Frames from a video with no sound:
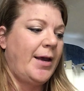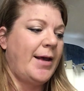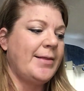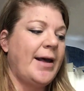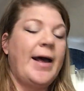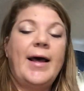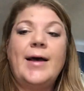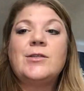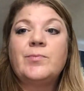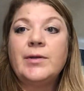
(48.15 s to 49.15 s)
and that
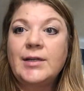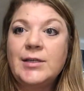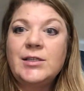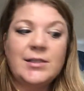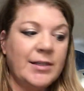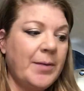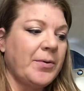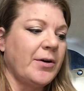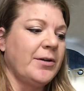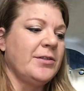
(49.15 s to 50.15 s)
as religious
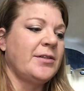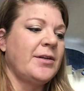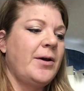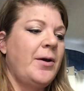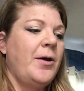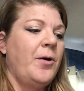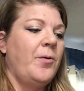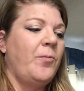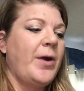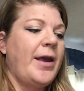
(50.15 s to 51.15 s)
liberals,
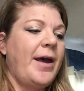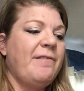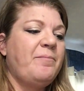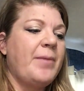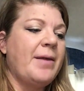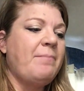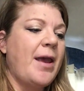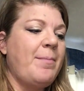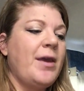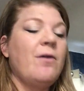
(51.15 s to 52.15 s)
we have been
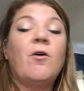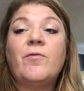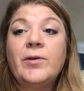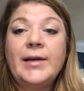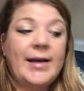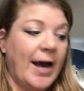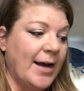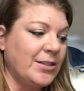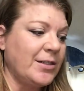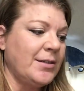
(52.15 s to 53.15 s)
maybe overly
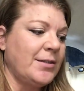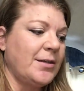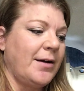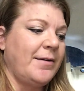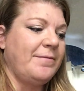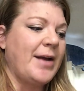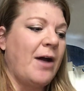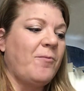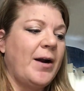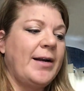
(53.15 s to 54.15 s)
conscious of
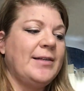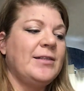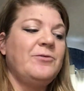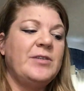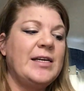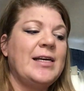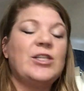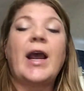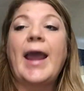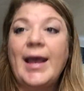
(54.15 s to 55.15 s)
not wanting to
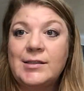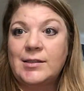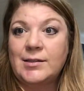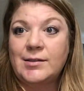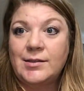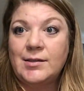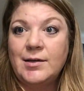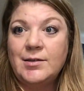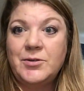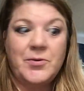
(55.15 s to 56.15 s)
teach answers
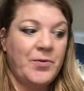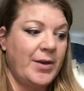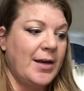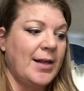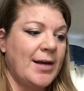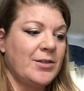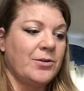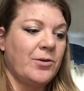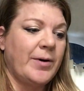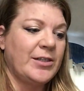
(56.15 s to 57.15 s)
to
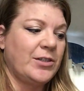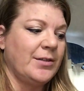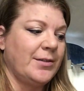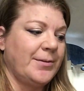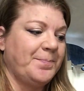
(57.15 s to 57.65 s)
theological questions.